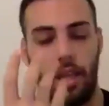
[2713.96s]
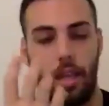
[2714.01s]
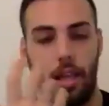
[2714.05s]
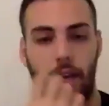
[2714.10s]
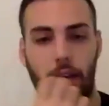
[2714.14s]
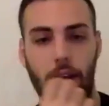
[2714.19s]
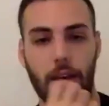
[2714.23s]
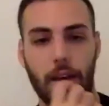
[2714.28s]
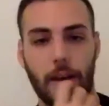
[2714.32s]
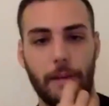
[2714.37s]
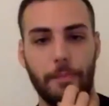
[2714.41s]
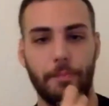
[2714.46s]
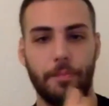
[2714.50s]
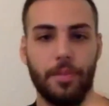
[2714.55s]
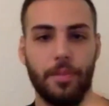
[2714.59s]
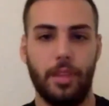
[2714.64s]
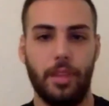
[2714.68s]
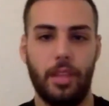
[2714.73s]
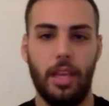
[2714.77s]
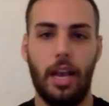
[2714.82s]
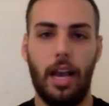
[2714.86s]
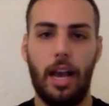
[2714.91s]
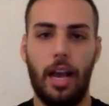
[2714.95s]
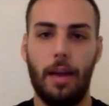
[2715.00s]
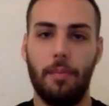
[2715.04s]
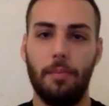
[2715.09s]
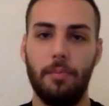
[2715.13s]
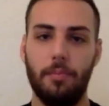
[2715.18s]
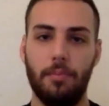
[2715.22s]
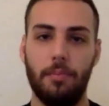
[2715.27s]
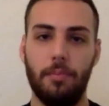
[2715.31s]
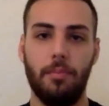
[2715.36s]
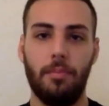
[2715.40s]
um, yeah,
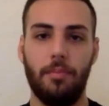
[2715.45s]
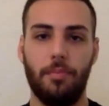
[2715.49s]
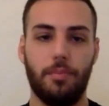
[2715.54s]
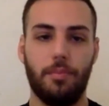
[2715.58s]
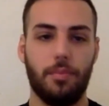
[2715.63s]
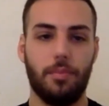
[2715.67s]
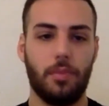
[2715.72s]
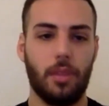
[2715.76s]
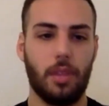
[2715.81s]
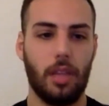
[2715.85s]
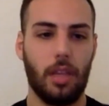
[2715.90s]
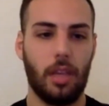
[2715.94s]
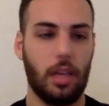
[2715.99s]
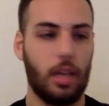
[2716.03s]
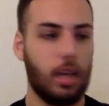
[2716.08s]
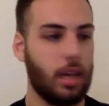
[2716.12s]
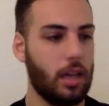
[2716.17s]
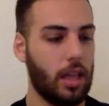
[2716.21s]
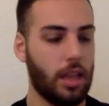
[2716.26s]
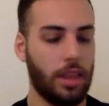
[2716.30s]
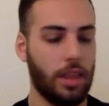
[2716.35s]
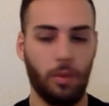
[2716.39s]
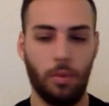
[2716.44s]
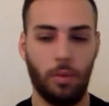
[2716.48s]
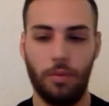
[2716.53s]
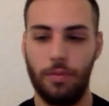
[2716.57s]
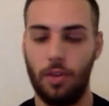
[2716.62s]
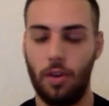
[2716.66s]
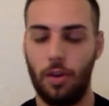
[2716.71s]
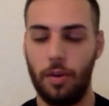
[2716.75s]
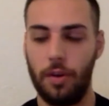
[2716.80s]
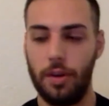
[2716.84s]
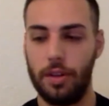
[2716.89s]
I'm. I think
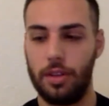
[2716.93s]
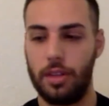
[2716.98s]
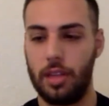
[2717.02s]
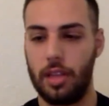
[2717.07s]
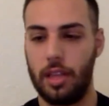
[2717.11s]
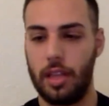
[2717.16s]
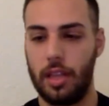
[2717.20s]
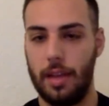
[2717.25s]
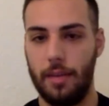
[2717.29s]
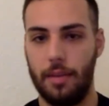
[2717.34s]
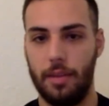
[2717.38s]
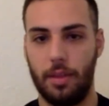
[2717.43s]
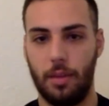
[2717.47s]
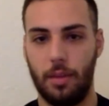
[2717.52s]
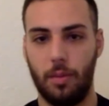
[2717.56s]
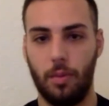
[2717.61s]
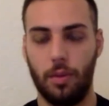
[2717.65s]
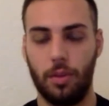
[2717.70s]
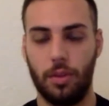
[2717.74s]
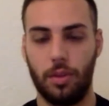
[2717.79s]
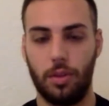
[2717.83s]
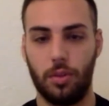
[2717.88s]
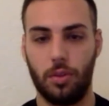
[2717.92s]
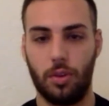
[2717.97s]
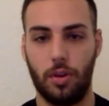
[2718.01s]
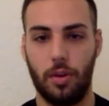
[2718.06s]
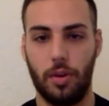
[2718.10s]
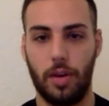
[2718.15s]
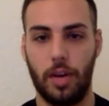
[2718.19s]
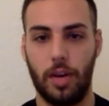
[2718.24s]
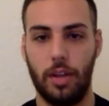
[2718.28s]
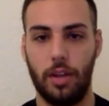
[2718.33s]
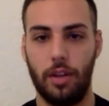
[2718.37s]
we've covered everything we want to
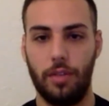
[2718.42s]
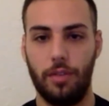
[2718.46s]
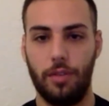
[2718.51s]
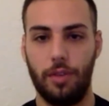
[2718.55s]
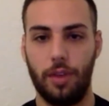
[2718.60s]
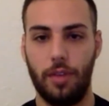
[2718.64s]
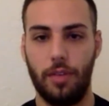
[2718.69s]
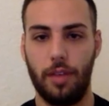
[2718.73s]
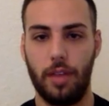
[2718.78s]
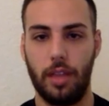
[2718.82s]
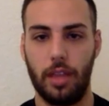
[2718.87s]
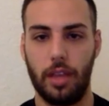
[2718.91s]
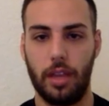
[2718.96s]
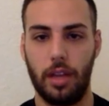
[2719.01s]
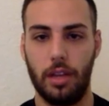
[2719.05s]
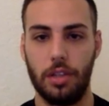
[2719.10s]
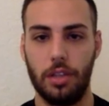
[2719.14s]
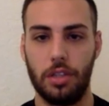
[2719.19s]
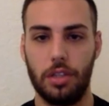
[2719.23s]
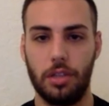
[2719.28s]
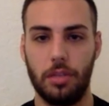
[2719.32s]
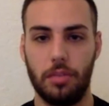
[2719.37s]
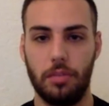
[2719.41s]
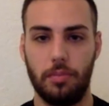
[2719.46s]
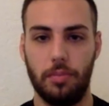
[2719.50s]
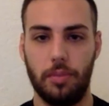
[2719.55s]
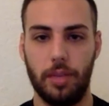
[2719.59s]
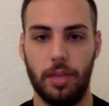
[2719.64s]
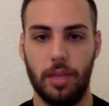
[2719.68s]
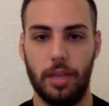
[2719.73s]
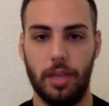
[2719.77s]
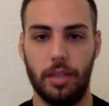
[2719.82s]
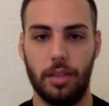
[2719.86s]
cover. I don't know if you have anything else,
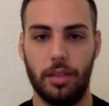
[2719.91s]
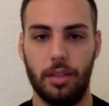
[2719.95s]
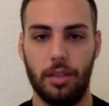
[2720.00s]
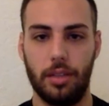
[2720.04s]
but